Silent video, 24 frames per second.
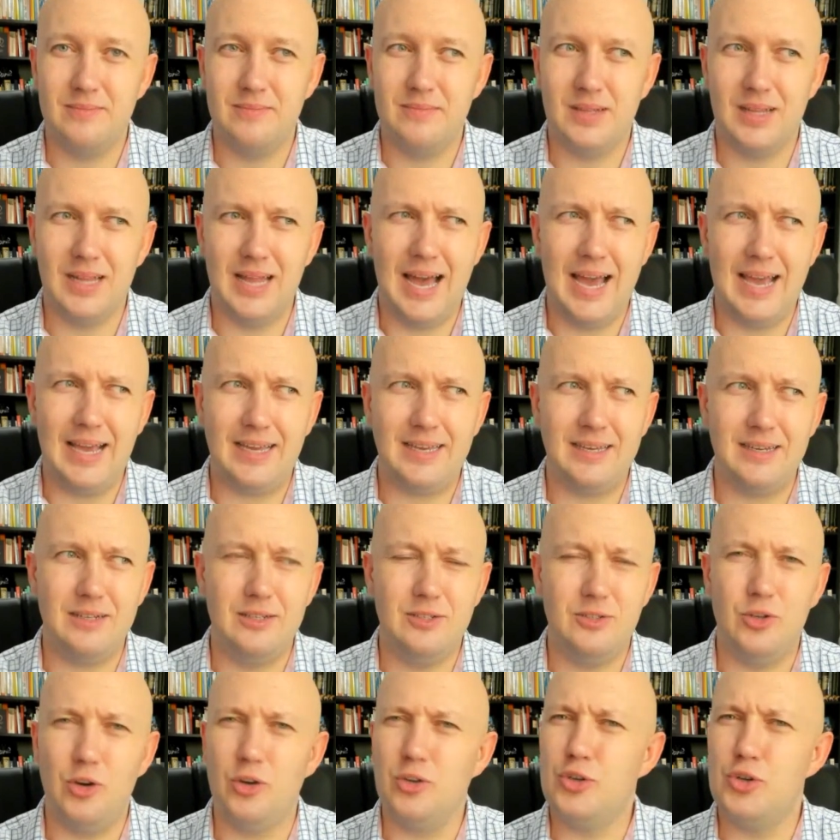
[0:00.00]
Like,
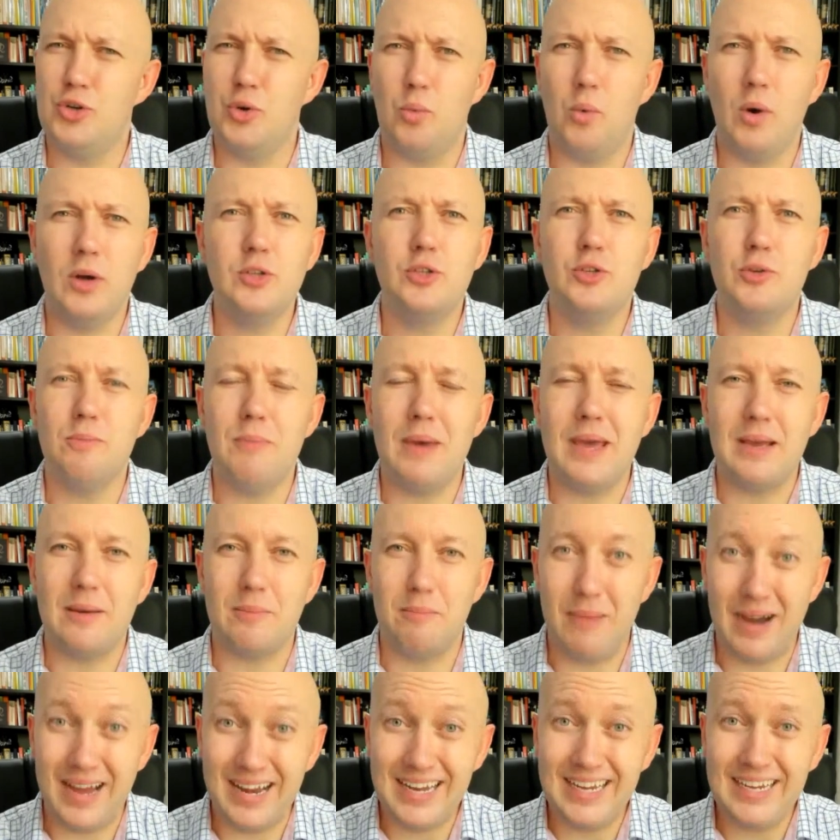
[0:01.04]
don't you want to make
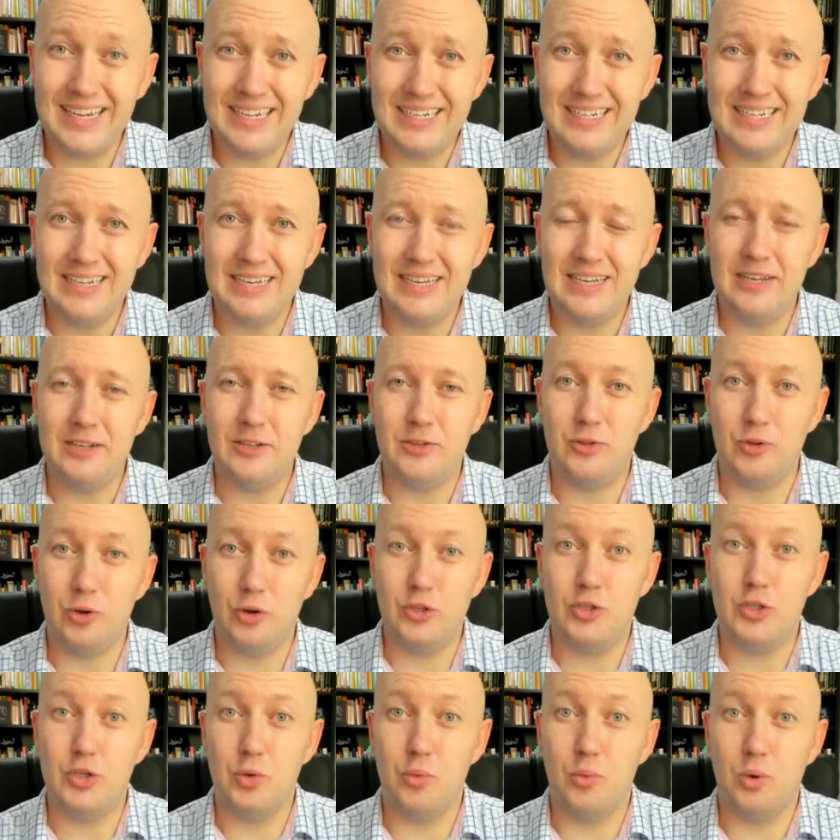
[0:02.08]
money?
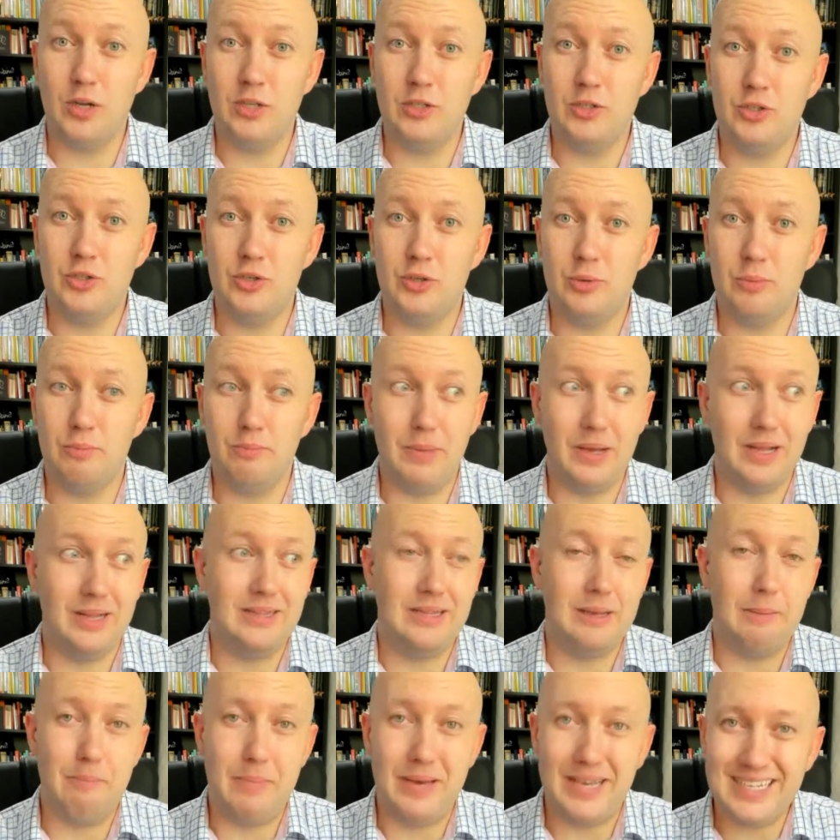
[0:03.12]
Don't you want to build
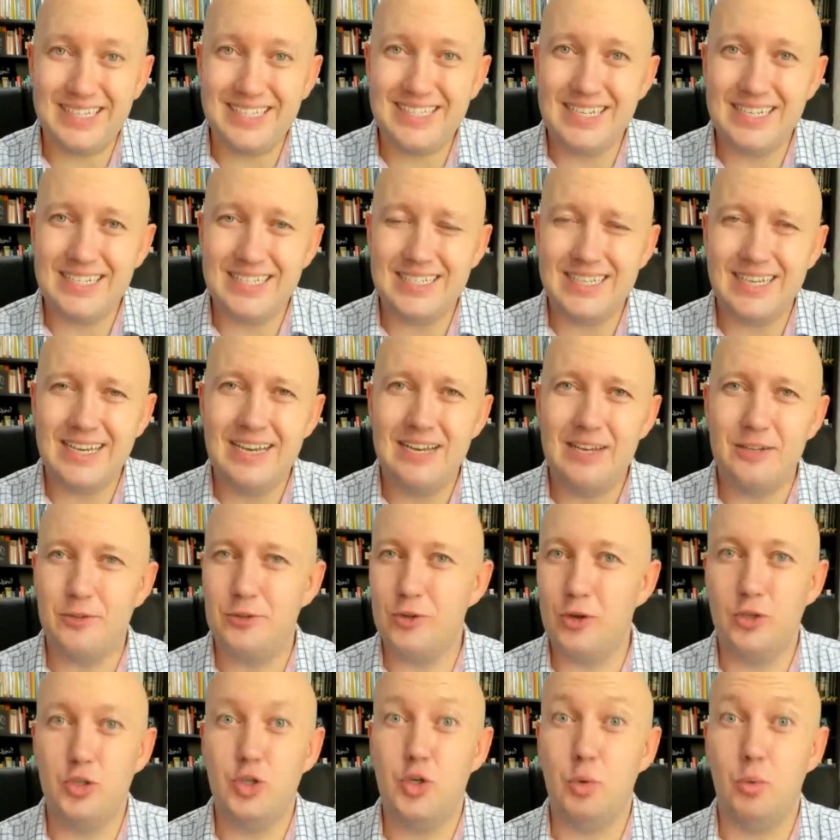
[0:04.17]
a business?
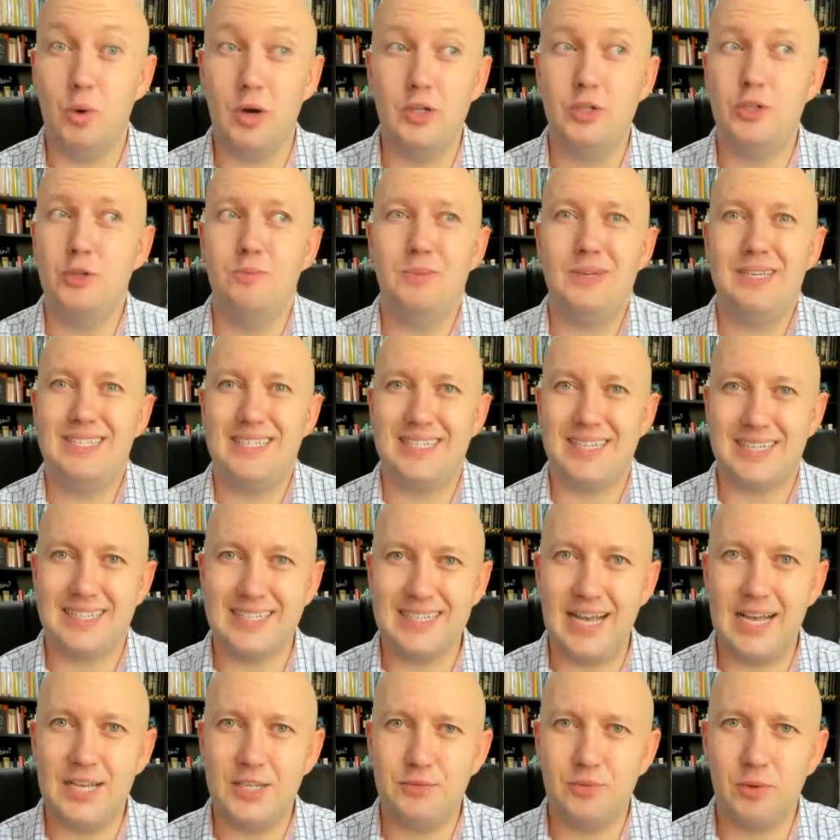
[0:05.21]
Don't you want to be
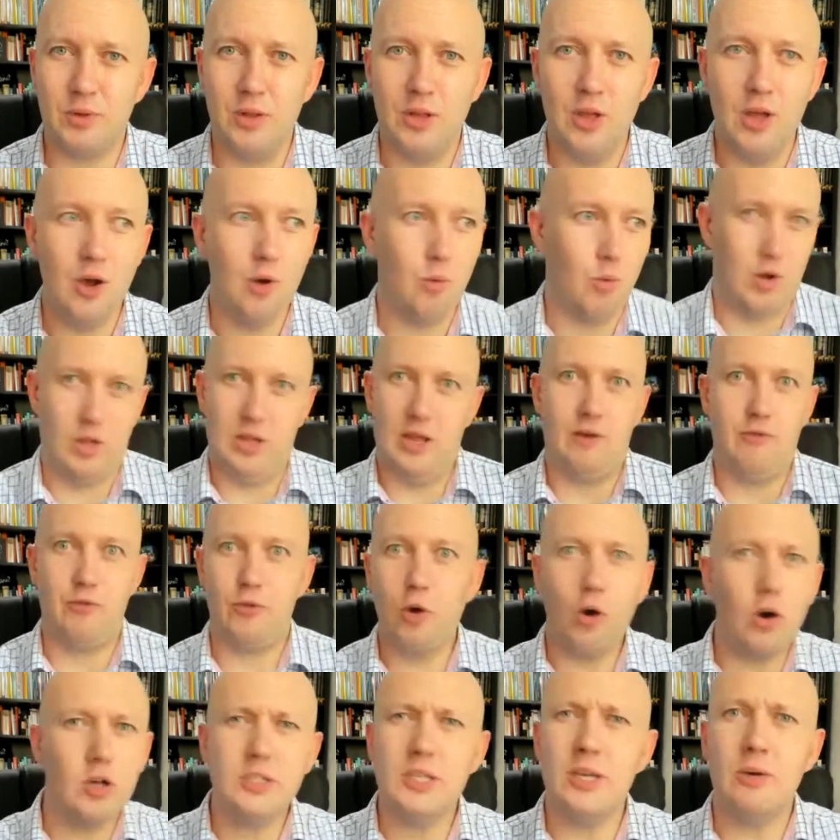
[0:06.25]
successful? Well, of
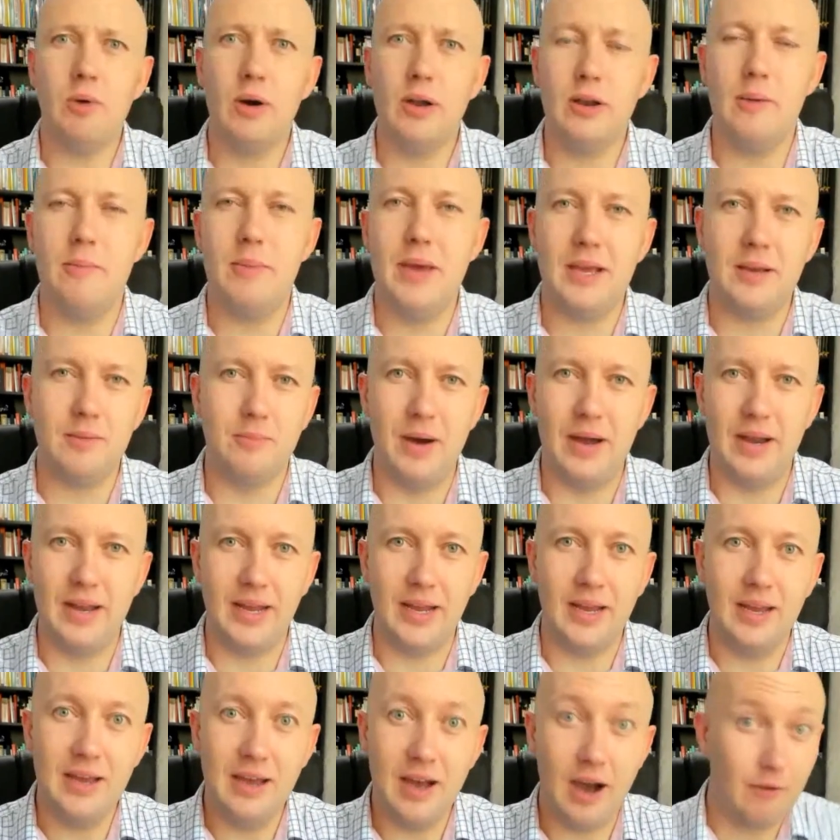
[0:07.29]
course I want to make money.
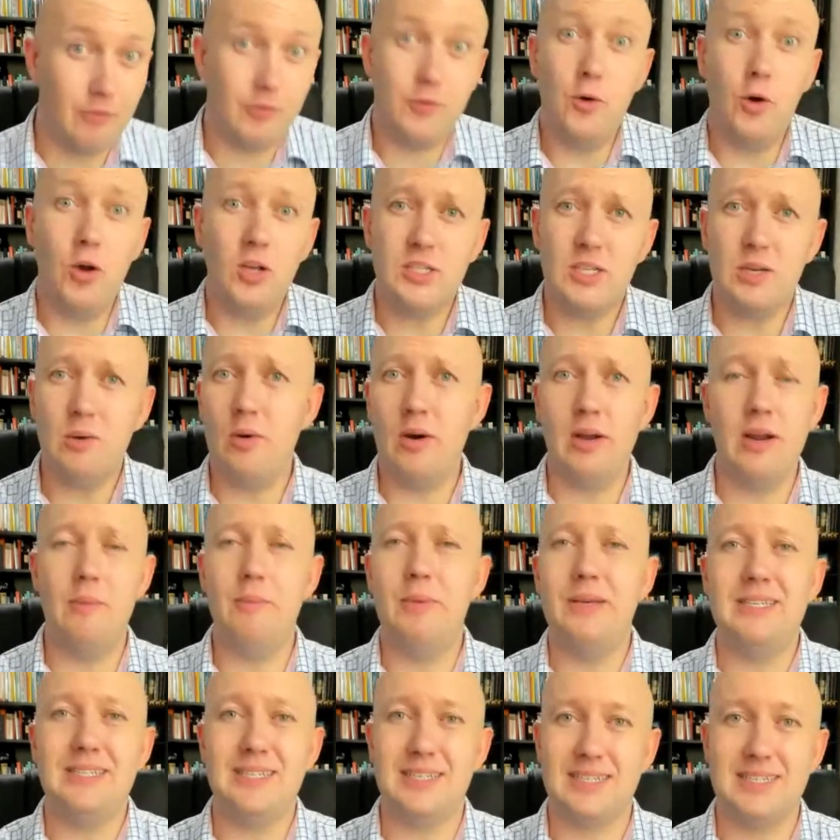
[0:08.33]
Of course I want to
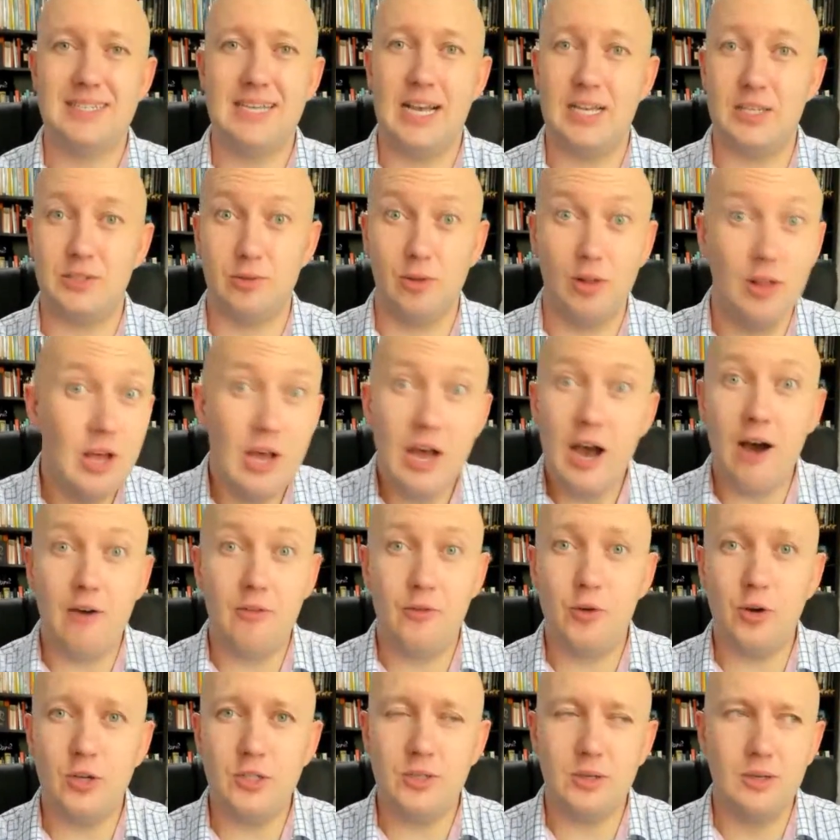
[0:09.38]
be successful. Of
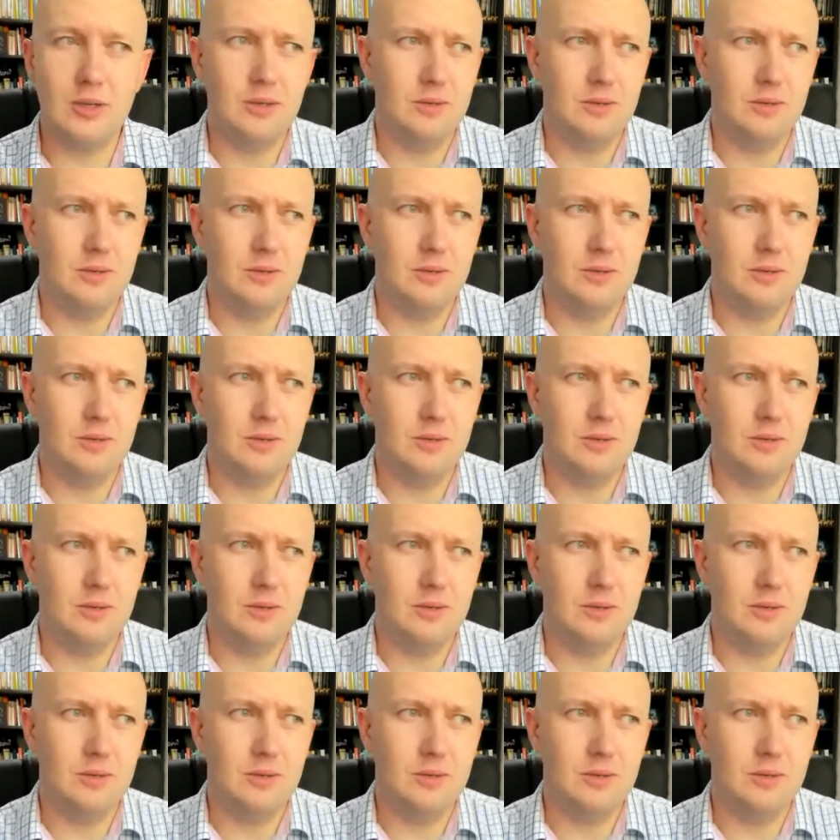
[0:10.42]
course.